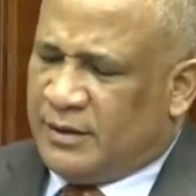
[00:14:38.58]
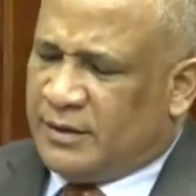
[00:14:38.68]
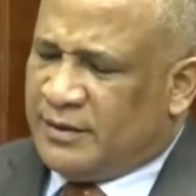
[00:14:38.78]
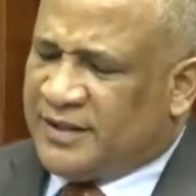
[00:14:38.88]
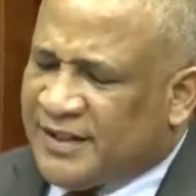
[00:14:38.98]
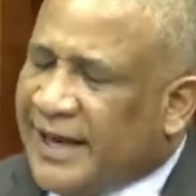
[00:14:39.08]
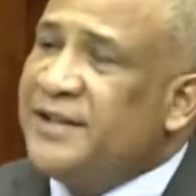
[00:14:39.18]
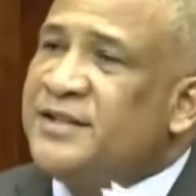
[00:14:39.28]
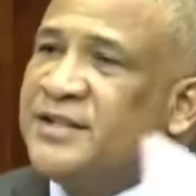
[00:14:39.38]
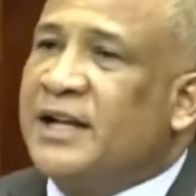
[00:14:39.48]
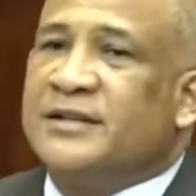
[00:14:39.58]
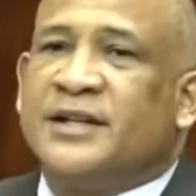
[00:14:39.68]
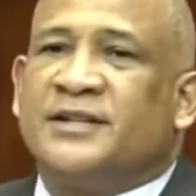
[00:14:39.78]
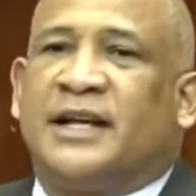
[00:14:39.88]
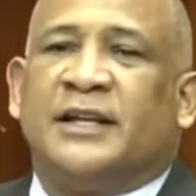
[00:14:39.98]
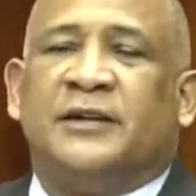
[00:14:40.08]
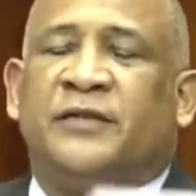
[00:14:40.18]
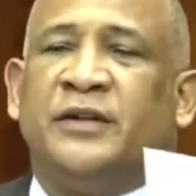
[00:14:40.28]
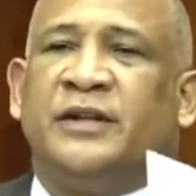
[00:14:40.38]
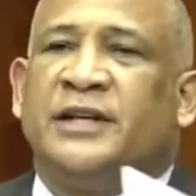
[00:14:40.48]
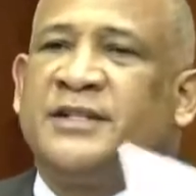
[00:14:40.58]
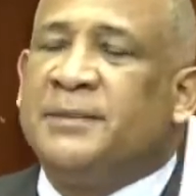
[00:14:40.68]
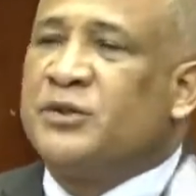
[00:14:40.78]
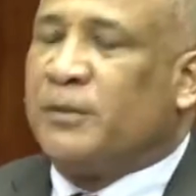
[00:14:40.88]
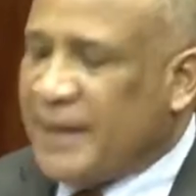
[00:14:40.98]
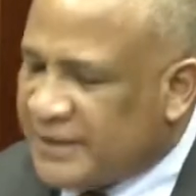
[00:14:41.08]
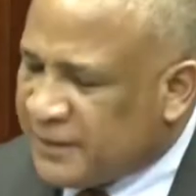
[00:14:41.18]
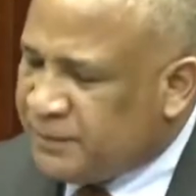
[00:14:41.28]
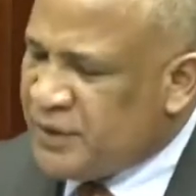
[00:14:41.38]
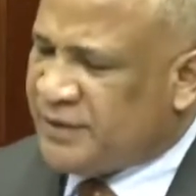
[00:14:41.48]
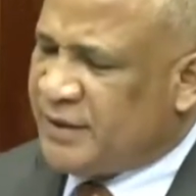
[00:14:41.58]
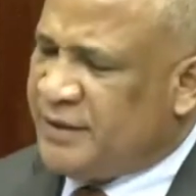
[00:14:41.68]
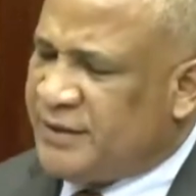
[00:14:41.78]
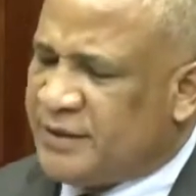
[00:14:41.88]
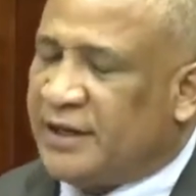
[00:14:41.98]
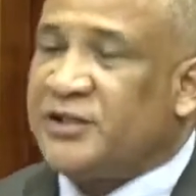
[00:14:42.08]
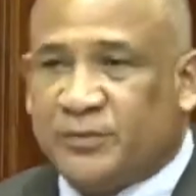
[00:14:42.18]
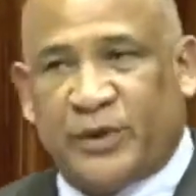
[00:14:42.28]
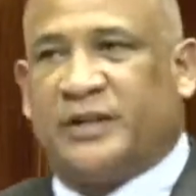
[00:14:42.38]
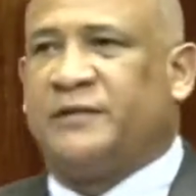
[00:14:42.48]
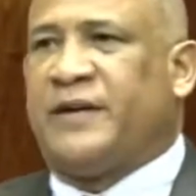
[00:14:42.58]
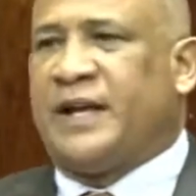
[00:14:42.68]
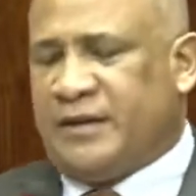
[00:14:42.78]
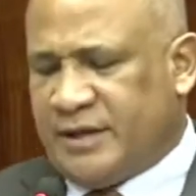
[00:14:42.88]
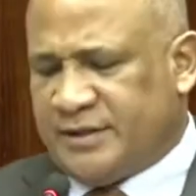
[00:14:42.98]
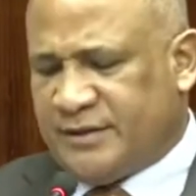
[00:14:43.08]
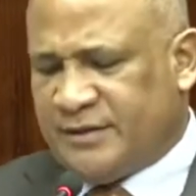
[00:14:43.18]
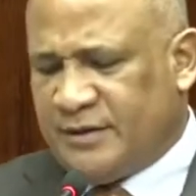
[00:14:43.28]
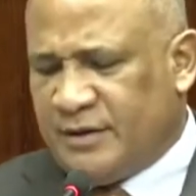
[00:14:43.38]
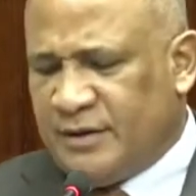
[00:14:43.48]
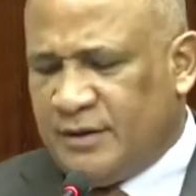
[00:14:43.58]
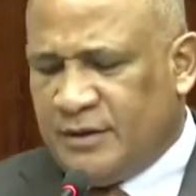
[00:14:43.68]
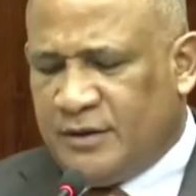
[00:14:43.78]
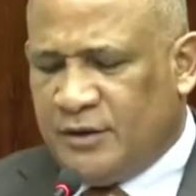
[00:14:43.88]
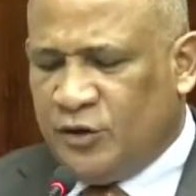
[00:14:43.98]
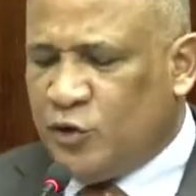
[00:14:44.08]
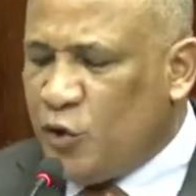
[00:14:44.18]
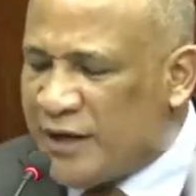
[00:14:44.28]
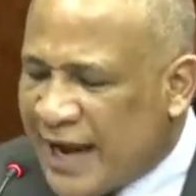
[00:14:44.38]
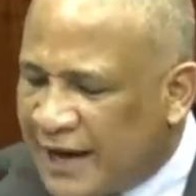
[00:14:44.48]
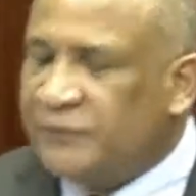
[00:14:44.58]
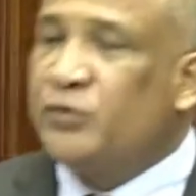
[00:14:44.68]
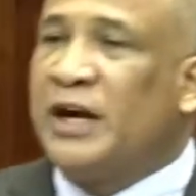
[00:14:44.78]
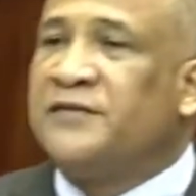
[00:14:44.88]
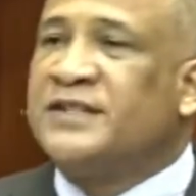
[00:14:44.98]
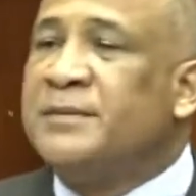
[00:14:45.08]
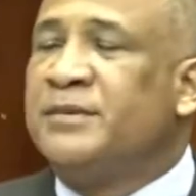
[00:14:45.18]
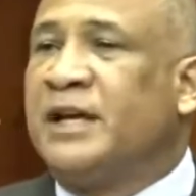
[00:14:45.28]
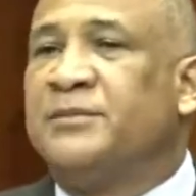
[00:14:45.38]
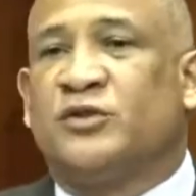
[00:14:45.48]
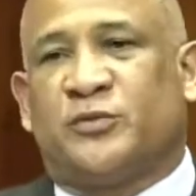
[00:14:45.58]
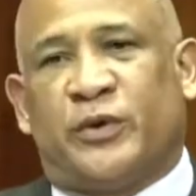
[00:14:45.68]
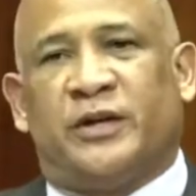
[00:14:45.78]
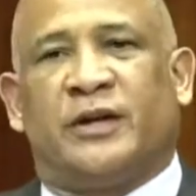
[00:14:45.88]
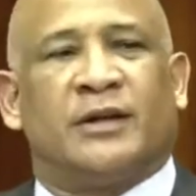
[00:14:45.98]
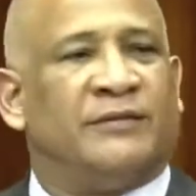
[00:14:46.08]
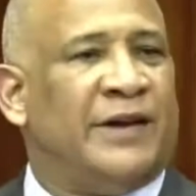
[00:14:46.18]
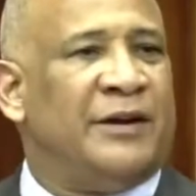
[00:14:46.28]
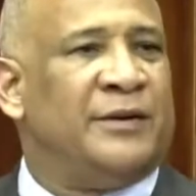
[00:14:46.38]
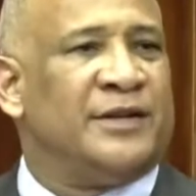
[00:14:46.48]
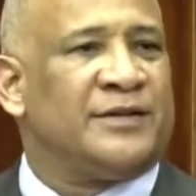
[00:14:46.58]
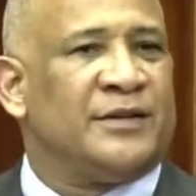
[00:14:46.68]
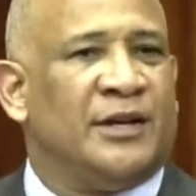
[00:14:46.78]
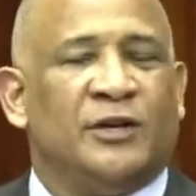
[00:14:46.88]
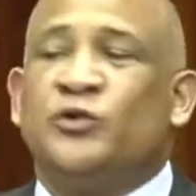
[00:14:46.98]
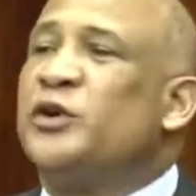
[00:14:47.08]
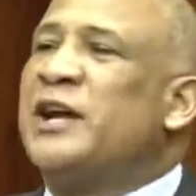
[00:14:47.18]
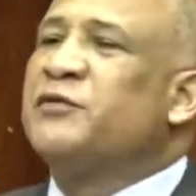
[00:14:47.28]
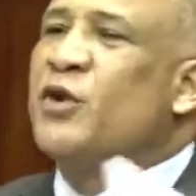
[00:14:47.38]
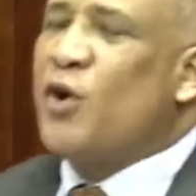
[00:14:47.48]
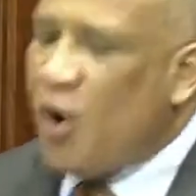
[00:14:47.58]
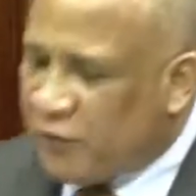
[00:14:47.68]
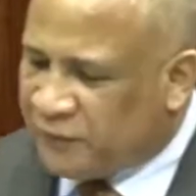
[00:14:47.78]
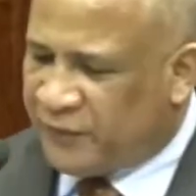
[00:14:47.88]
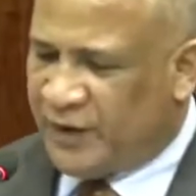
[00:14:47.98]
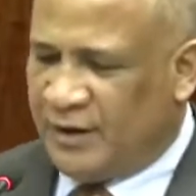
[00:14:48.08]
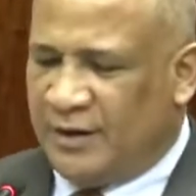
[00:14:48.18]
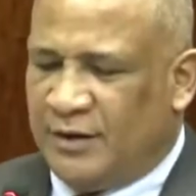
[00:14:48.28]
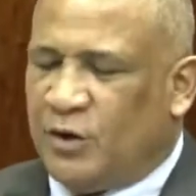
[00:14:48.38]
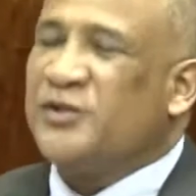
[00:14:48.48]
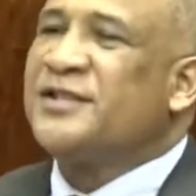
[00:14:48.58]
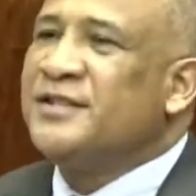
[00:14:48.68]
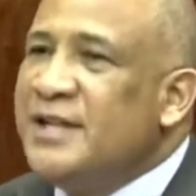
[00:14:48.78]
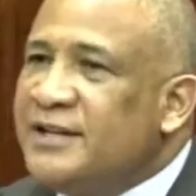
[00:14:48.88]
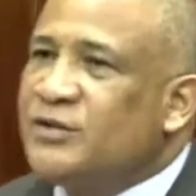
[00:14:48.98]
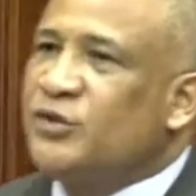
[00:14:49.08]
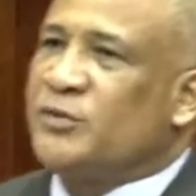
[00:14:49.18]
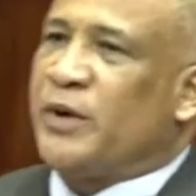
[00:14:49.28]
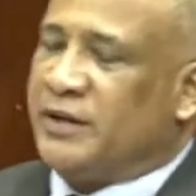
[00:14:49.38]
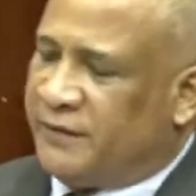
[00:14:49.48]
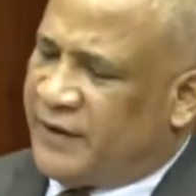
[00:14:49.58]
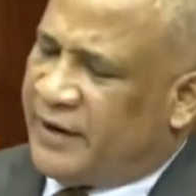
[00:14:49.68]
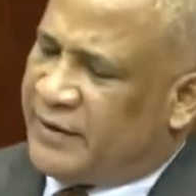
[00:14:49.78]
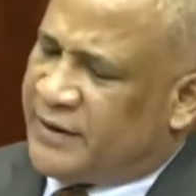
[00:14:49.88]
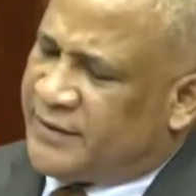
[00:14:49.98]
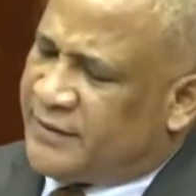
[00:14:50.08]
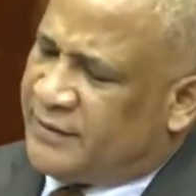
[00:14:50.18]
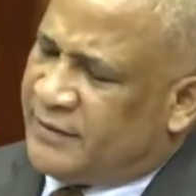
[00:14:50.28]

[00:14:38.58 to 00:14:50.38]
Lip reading: The science tells us that even asymptomatic persons can spread the virus. You don't have to have symptoms to spread the virus. You don't have to cough or sneeze to spread the virus.